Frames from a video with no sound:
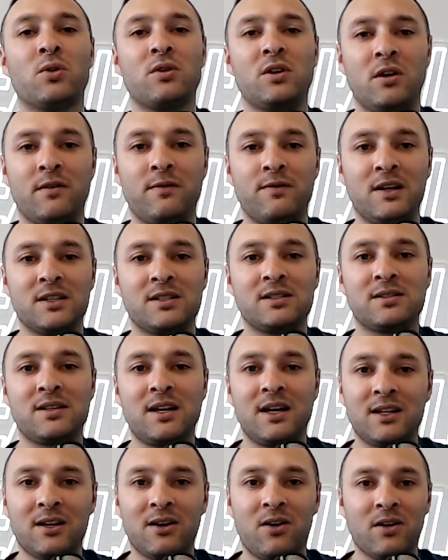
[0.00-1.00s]
nervous
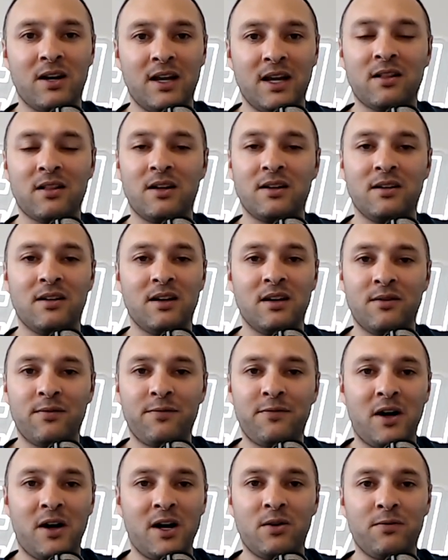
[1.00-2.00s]
taking on England in a
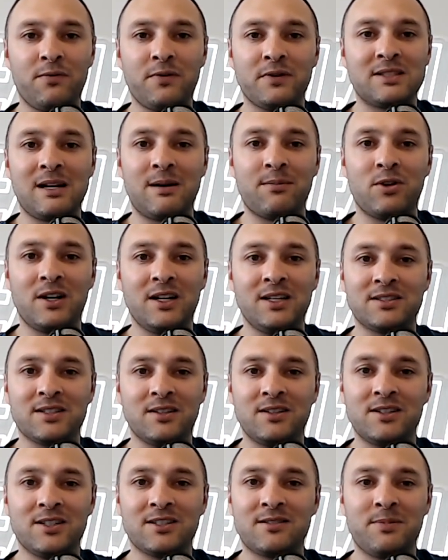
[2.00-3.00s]
final for some
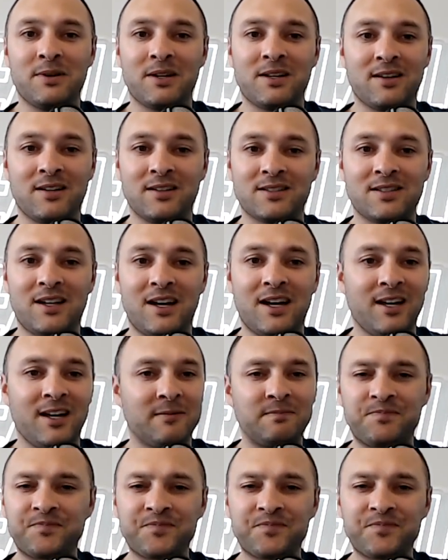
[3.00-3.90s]
reason, just because like